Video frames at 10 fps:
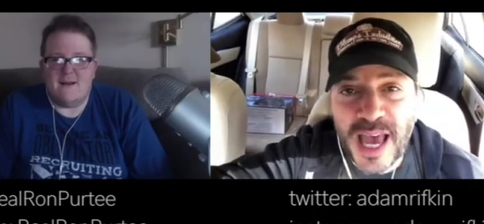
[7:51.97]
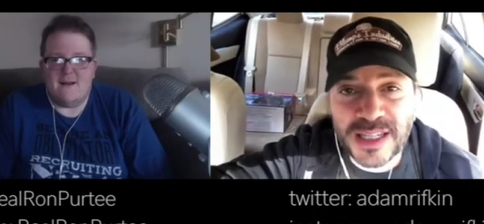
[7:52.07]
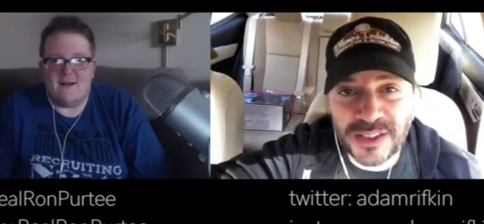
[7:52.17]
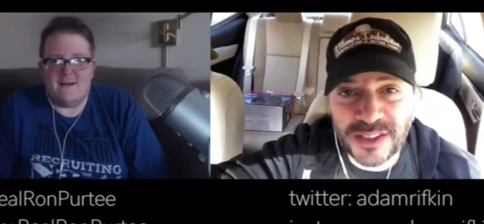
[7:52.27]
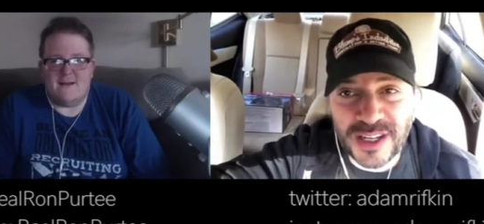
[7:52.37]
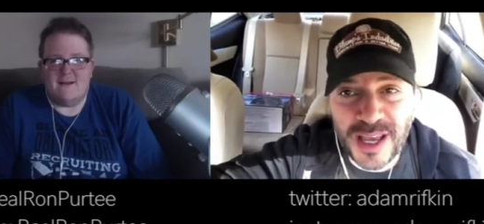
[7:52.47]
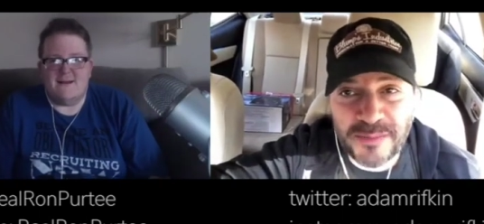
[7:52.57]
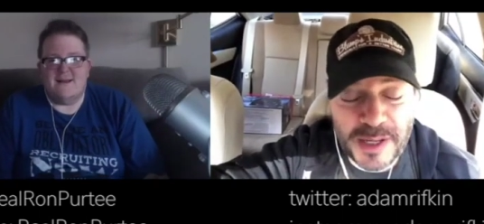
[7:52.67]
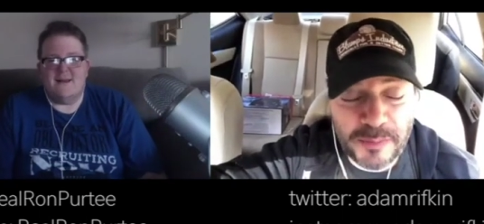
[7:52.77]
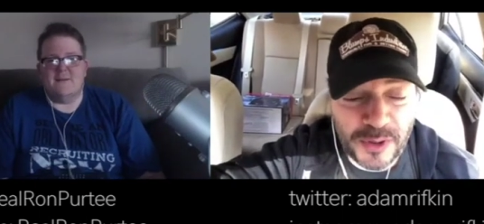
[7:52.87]
Speaker 1: actor,
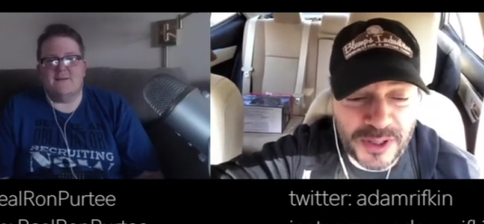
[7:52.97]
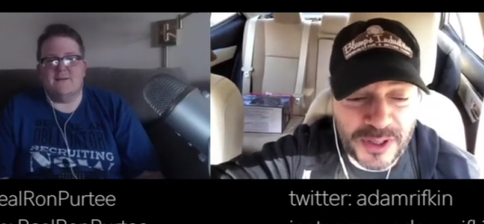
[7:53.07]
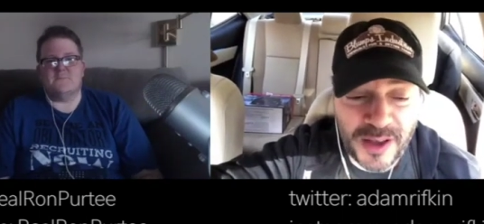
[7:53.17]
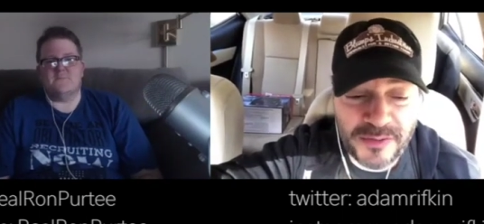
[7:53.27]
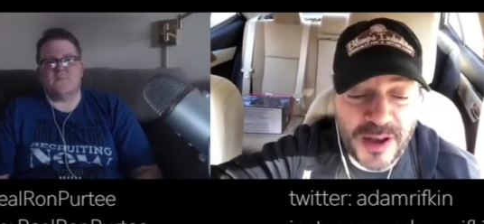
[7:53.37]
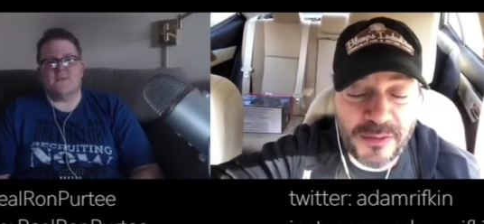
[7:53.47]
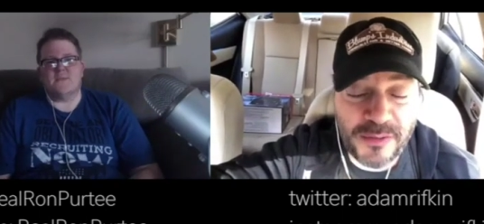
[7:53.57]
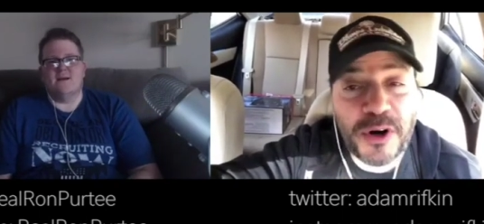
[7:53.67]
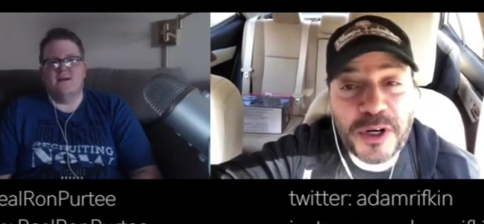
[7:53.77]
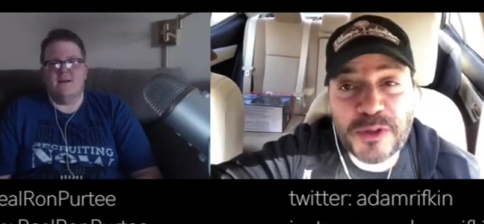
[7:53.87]
and people have
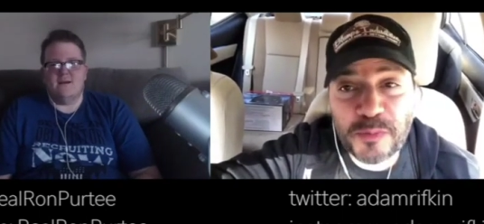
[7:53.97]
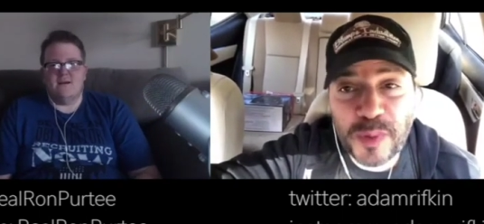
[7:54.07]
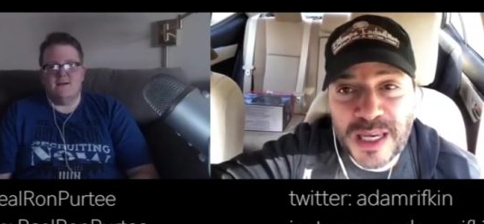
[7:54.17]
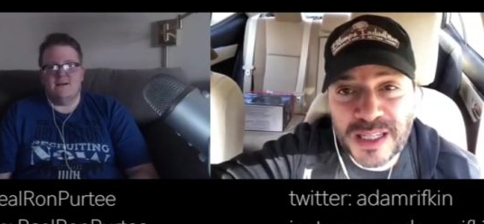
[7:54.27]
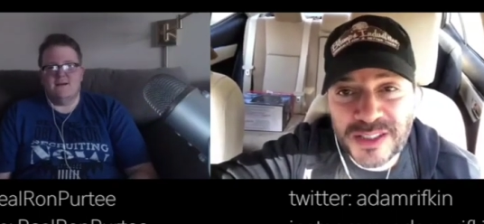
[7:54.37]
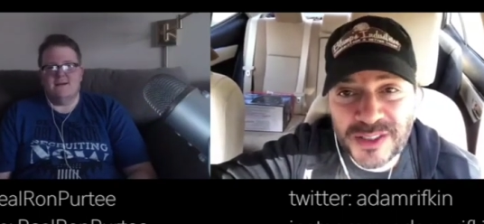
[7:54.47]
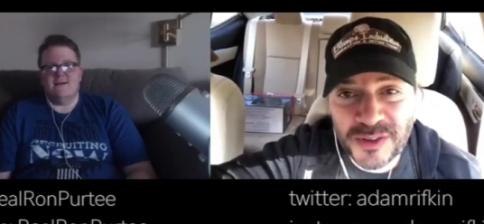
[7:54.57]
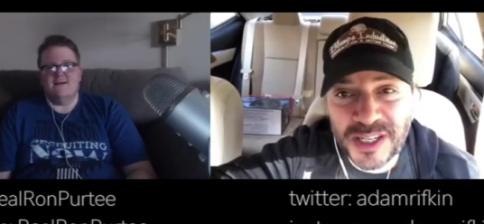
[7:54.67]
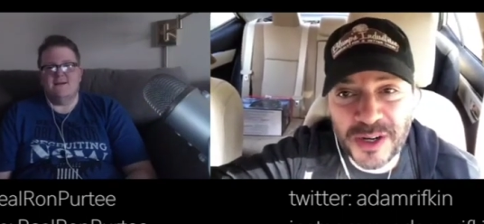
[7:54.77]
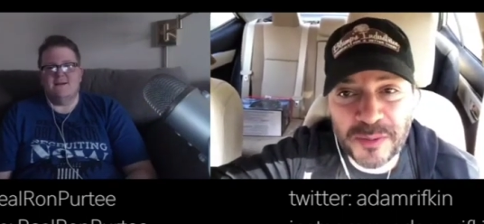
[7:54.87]
never heard him speak. So
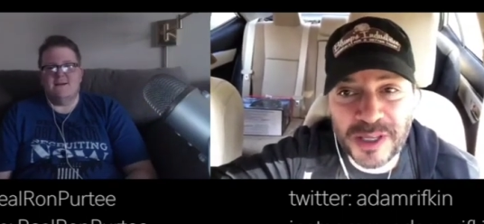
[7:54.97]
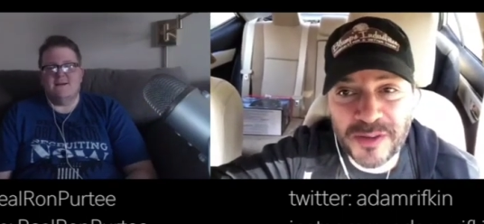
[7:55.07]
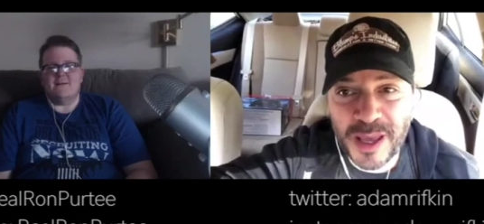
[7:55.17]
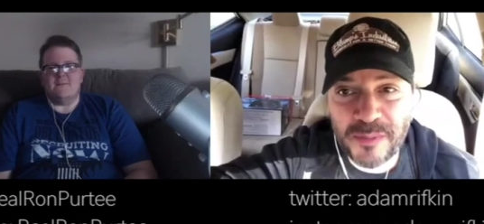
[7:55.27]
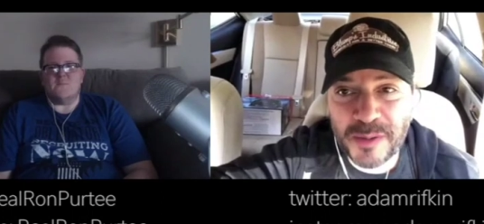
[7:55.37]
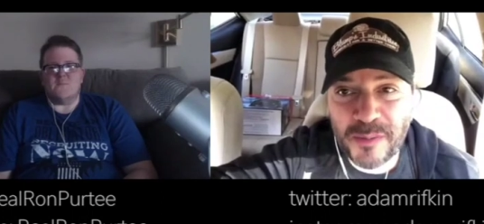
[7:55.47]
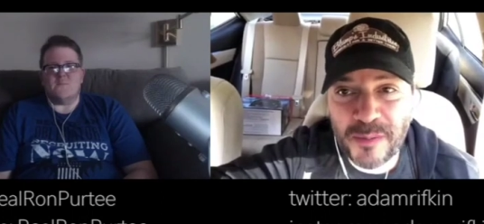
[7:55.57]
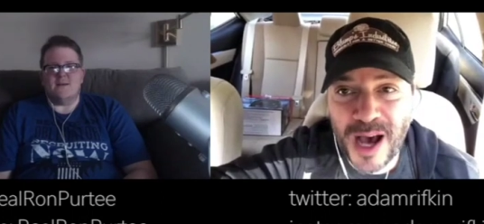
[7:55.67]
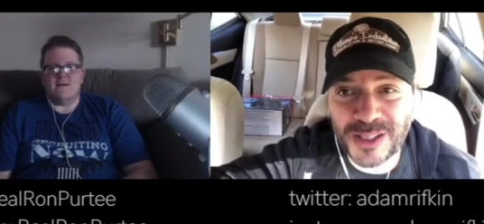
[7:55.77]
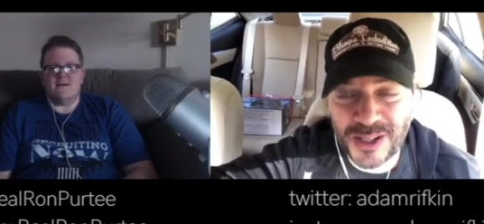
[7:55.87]
to hear him give that big
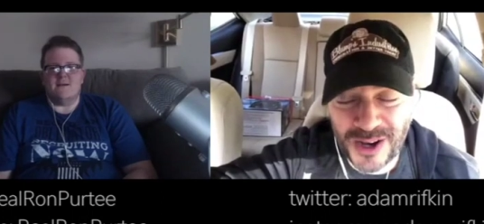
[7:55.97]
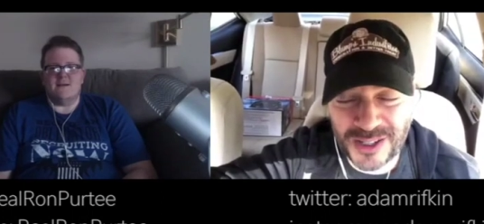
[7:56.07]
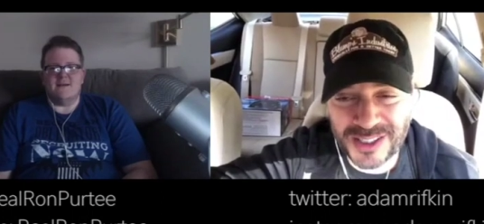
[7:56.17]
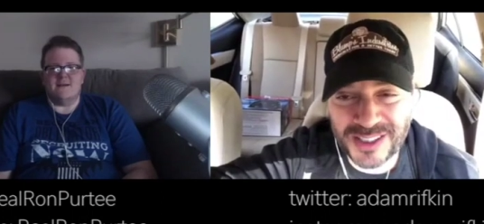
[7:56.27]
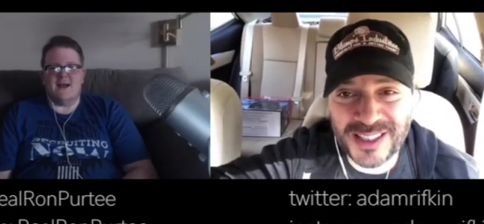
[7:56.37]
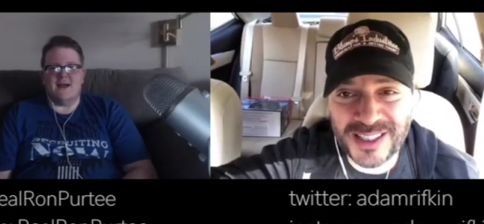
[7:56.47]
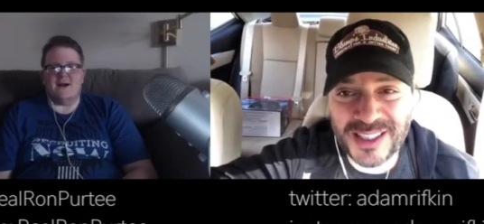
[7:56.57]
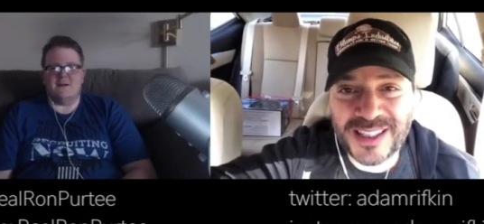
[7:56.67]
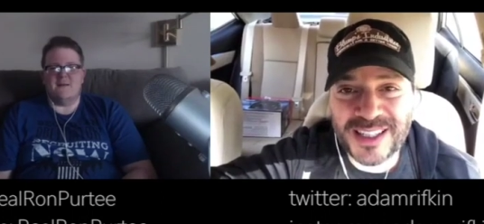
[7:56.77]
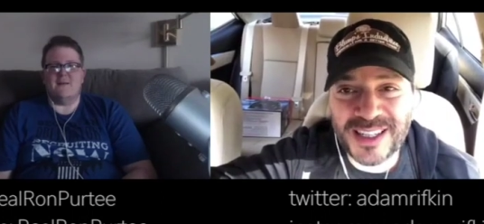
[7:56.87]
monologue,
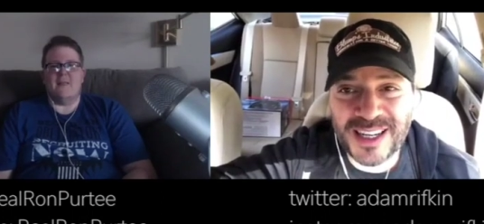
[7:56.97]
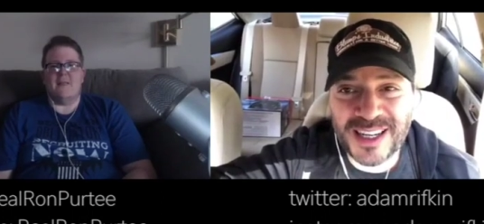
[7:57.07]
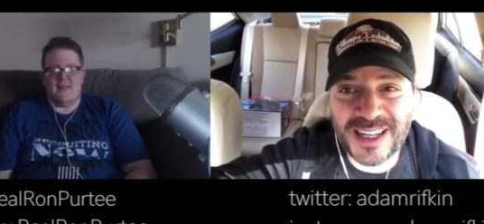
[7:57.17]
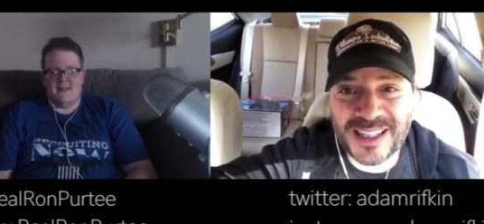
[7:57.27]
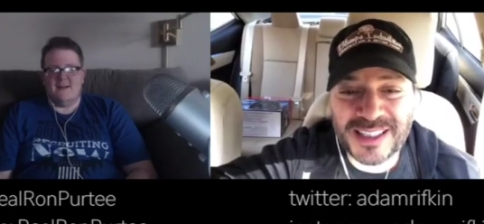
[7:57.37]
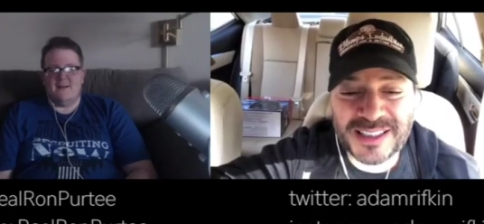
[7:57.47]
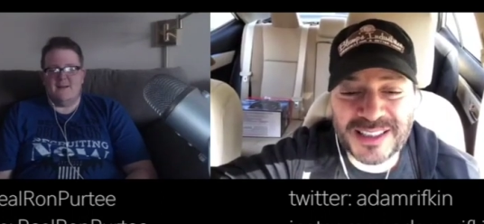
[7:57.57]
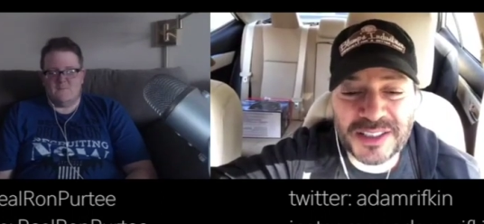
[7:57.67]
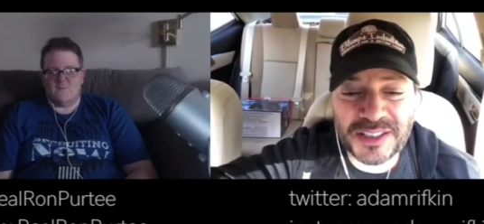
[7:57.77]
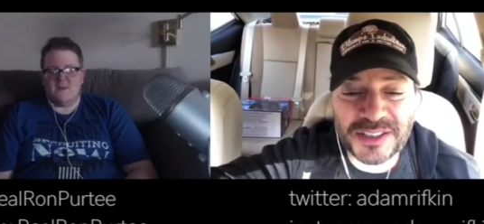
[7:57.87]
yeah, uh,
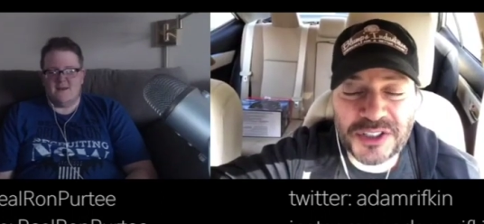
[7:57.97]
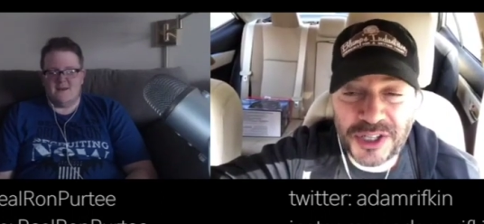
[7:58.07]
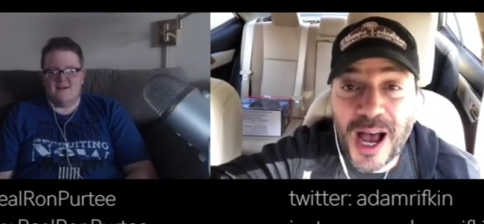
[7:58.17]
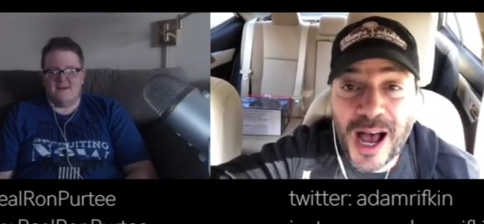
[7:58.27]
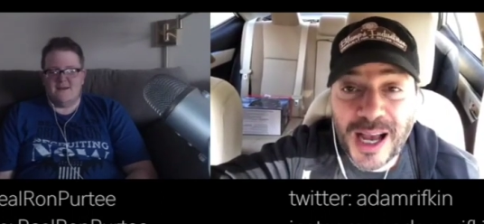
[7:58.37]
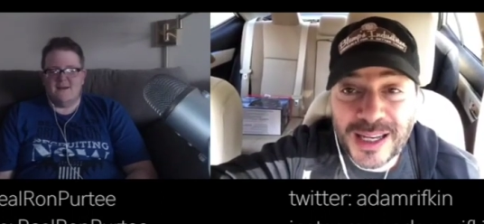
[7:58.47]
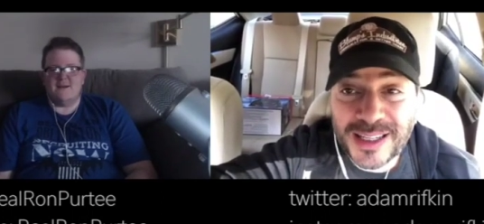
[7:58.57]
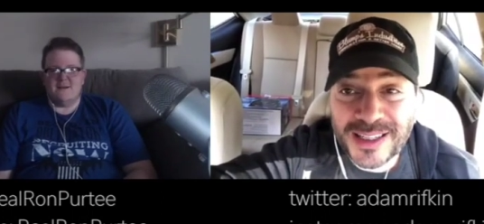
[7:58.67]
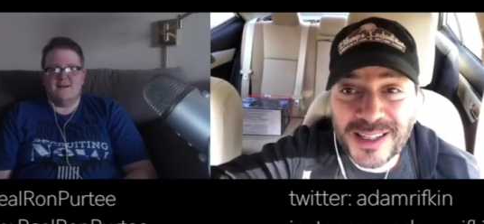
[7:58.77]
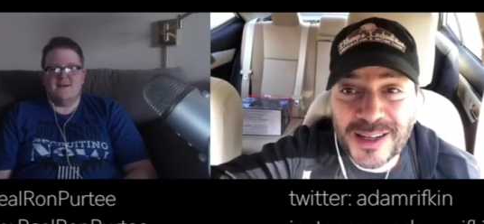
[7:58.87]
is a is a shock.
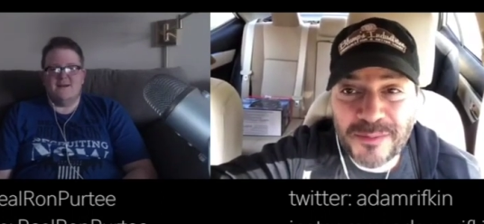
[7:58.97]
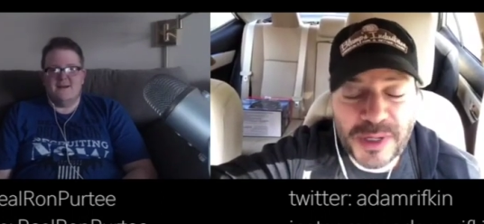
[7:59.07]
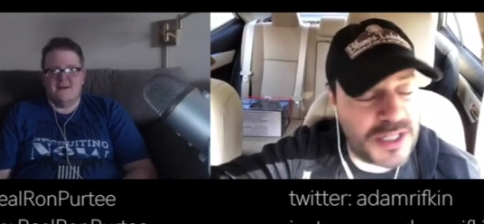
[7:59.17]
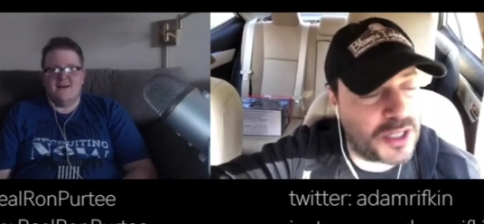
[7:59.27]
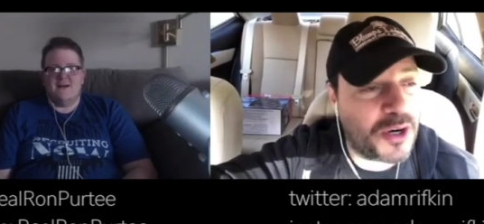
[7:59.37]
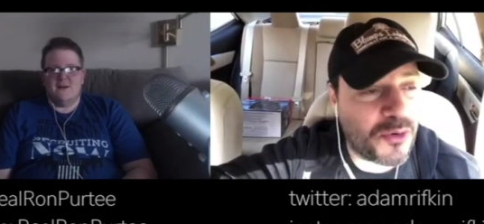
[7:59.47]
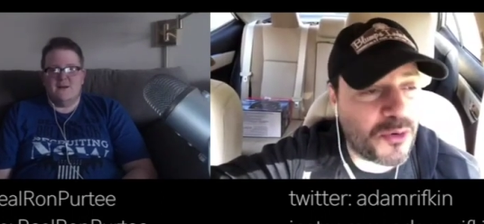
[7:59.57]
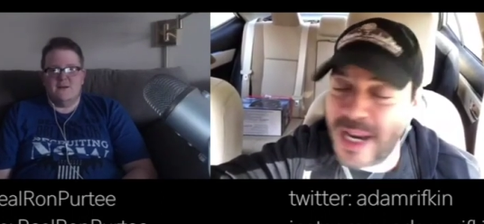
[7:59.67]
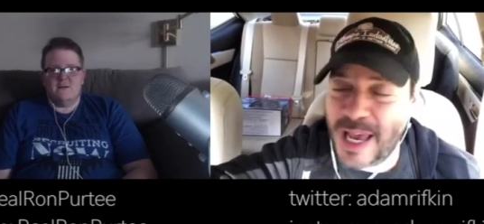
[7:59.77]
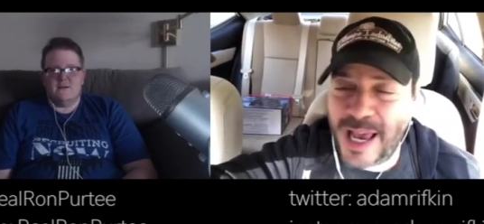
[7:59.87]
But he's a
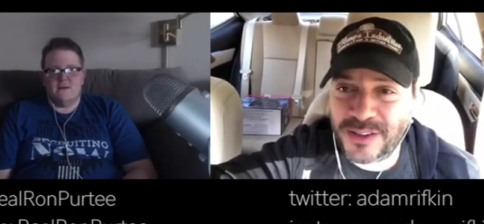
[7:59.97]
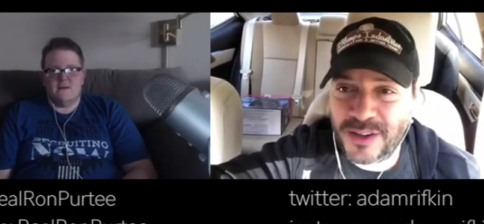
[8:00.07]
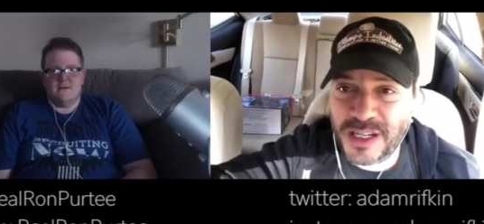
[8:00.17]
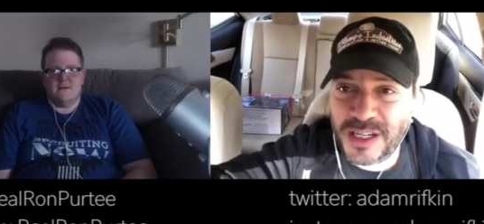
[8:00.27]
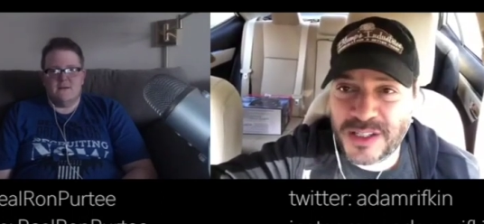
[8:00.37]
great actor, and